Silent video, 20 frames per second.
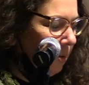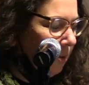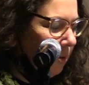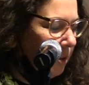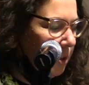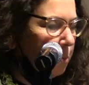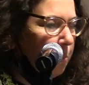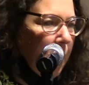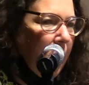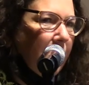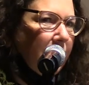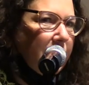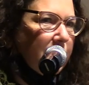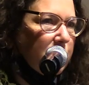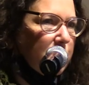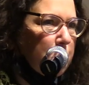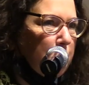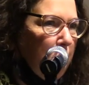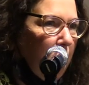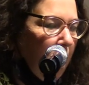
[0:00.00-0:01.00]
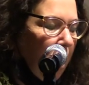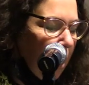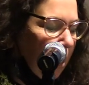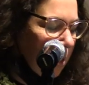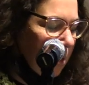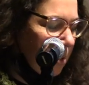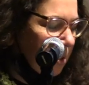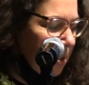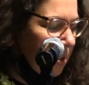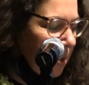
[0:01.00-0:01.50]
This body is
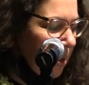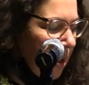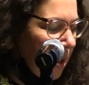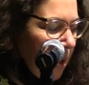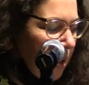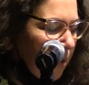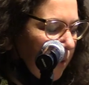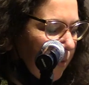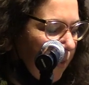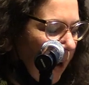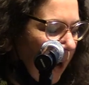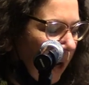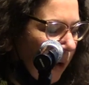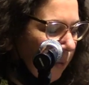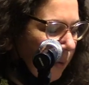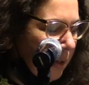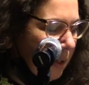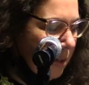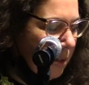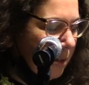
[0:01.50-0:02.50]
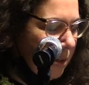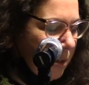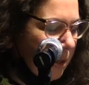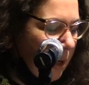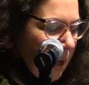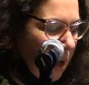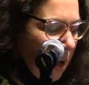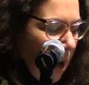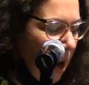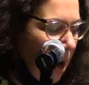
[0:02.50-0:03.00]
pox, virus,
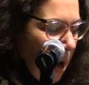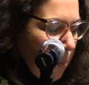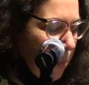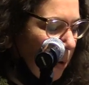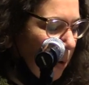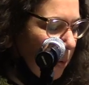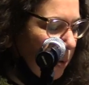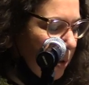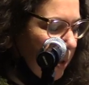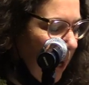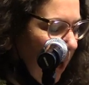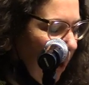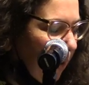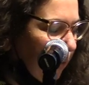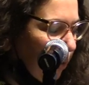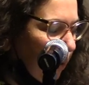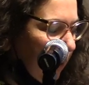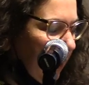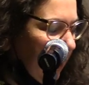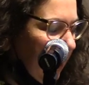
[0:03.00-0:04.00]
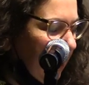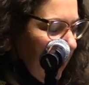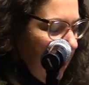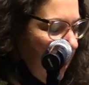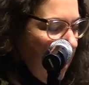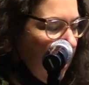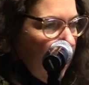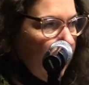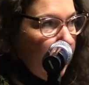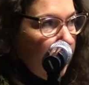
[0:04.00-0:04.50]
and compost covering.
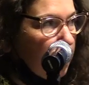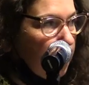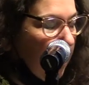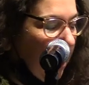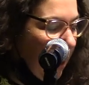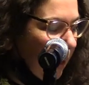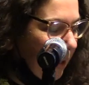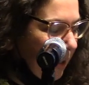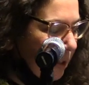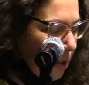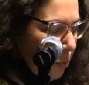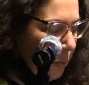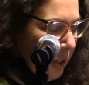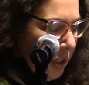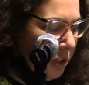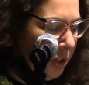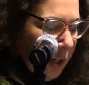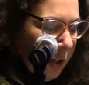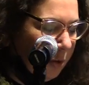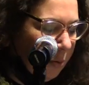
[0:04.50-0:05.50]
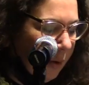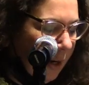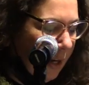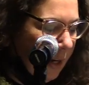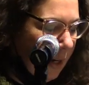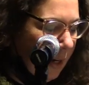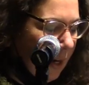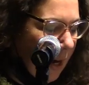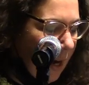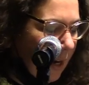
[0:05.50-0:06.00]
This body is
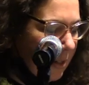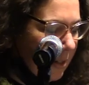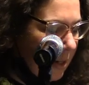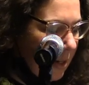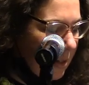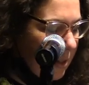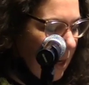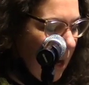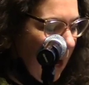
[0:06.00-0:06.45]
regenerating as it is